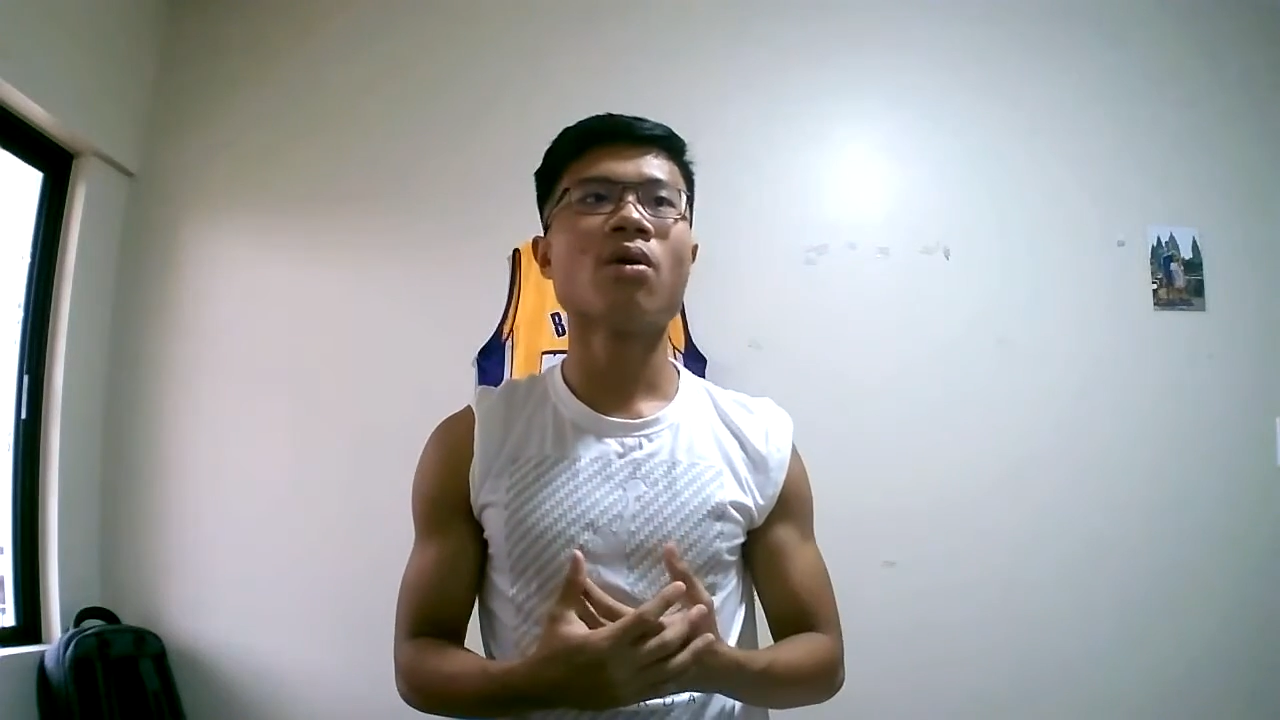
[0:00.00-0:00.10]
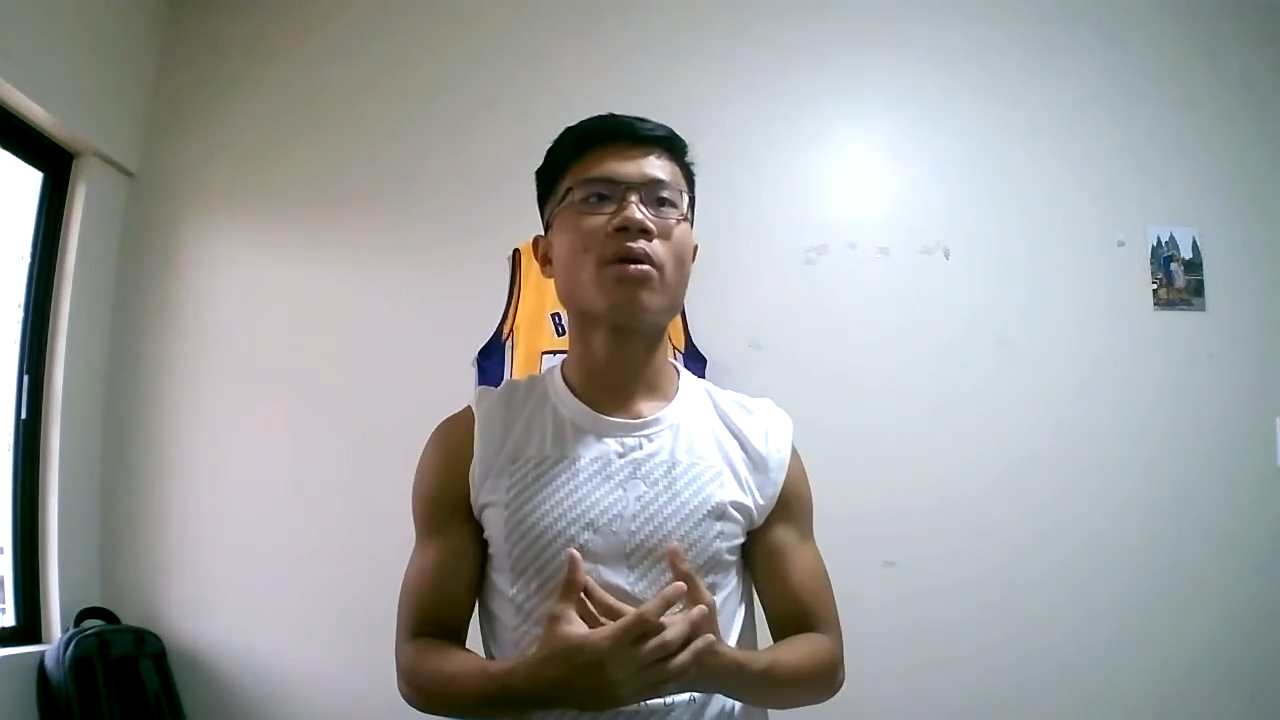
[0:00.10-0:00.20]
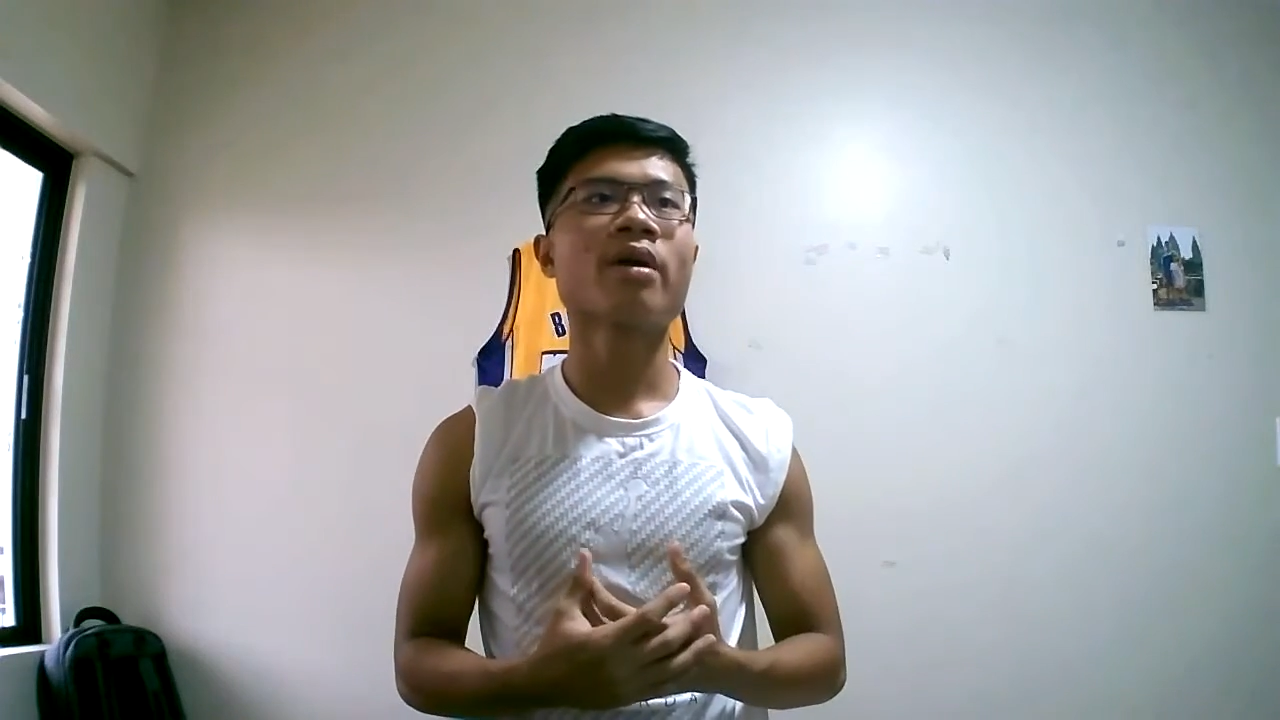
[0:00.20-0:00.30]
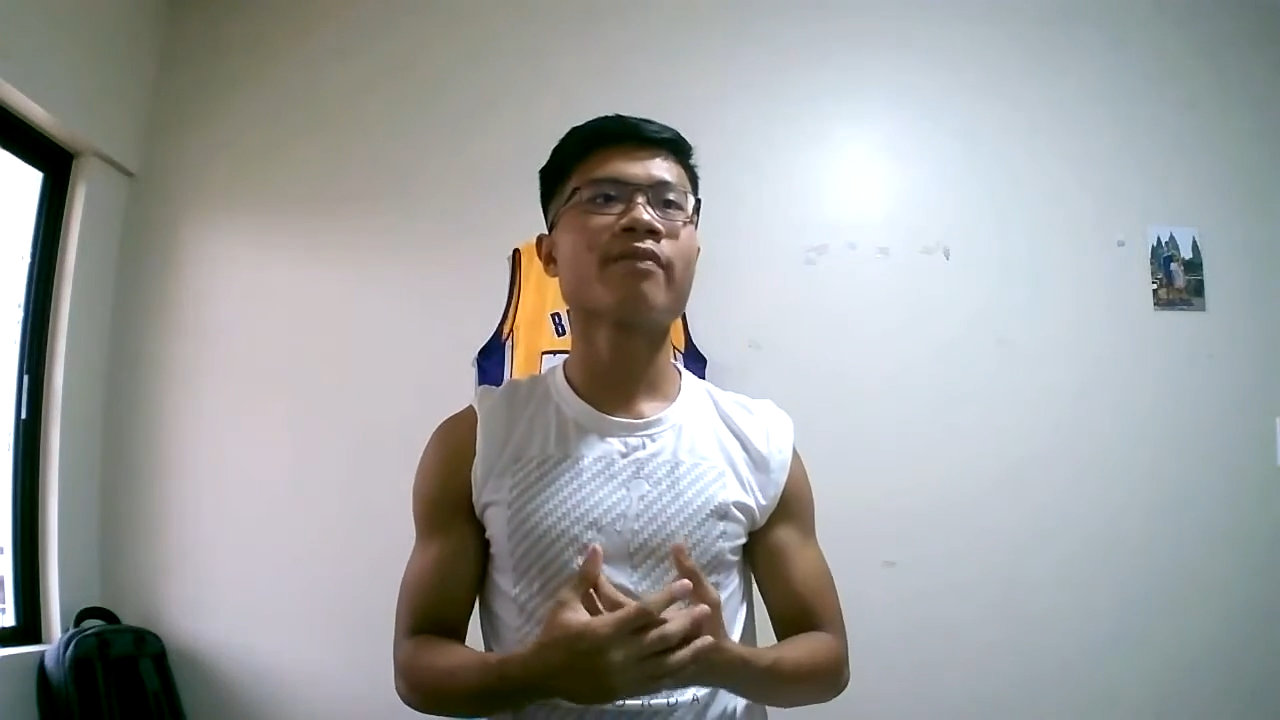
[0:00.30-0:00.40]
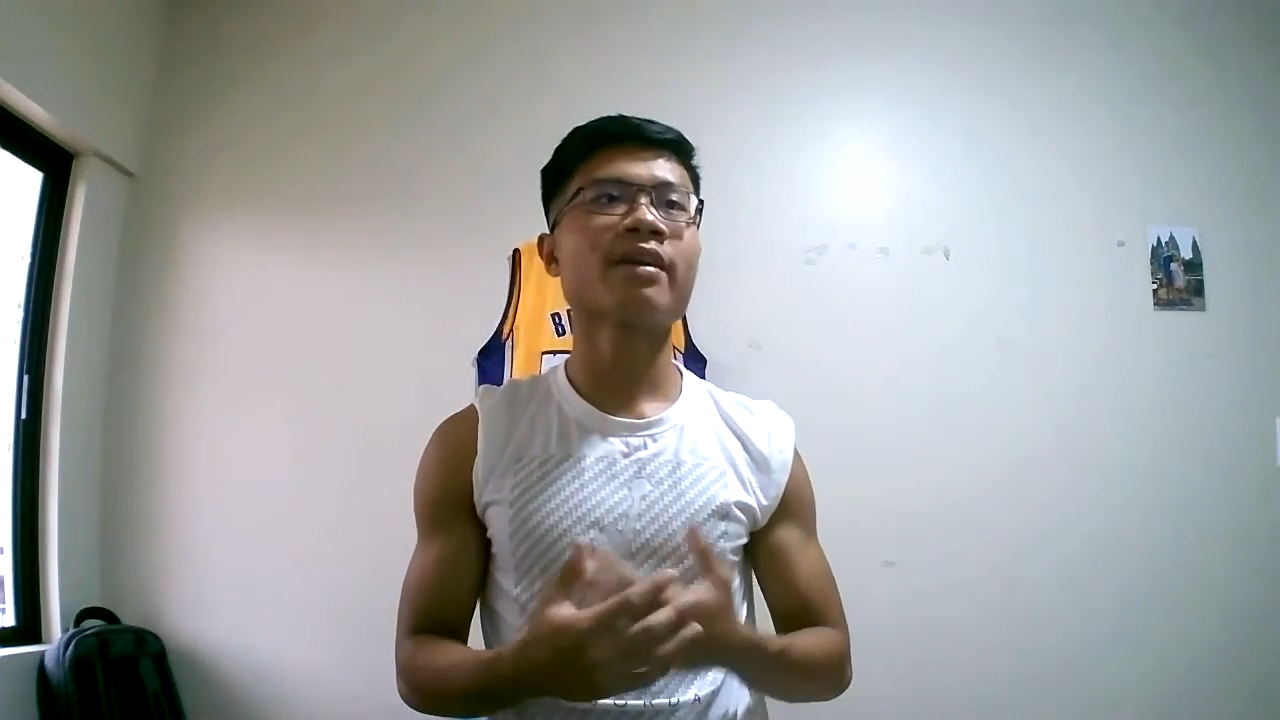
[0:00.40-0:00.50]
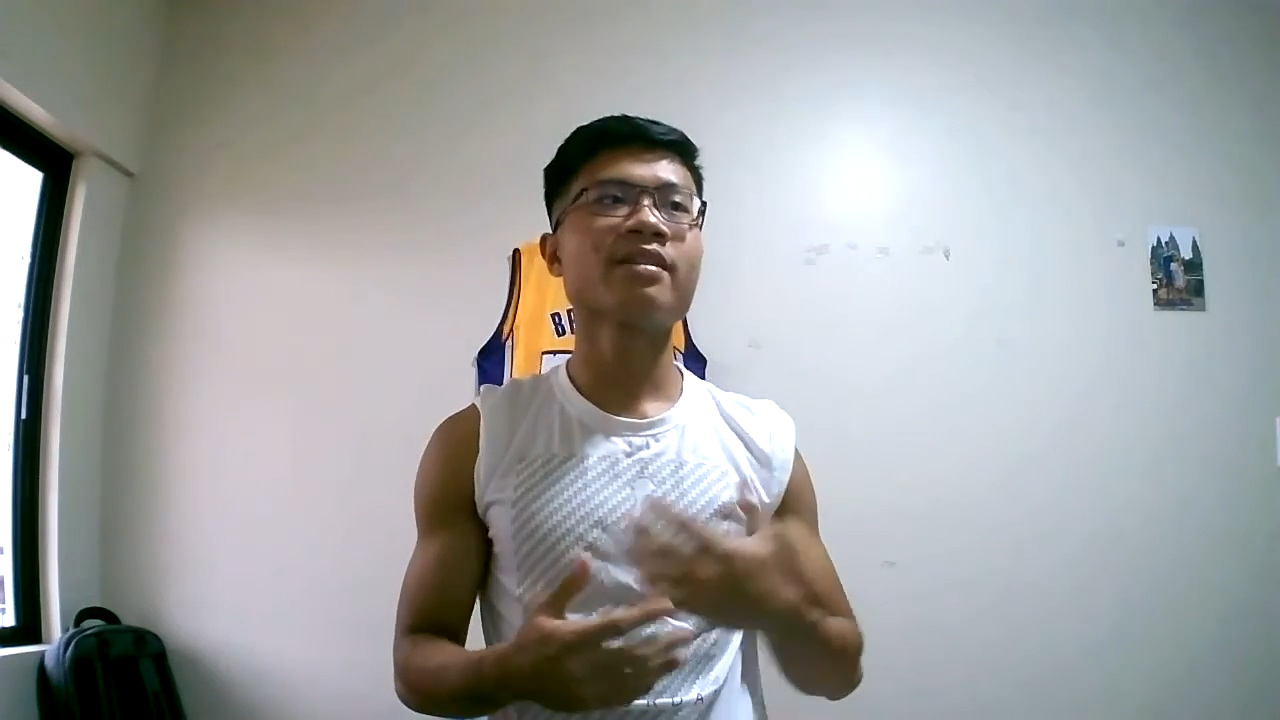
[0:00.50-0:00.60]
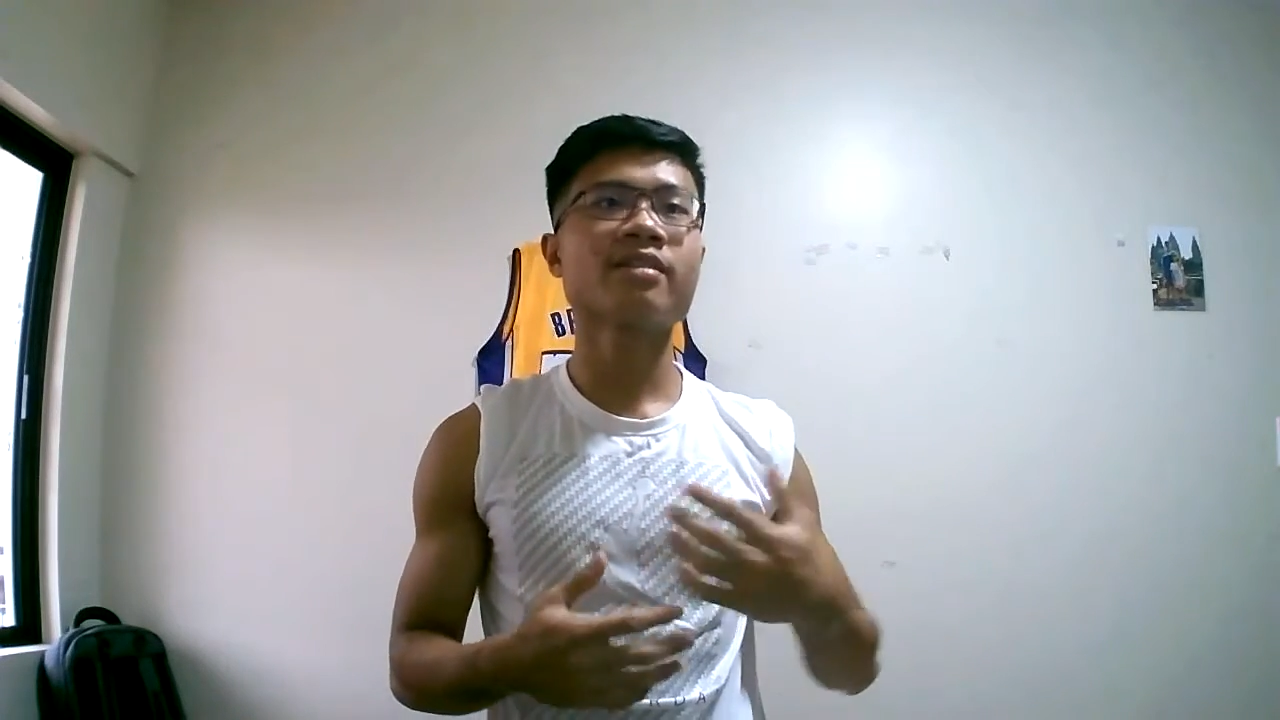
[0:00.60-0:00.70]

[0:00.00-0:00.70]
or have any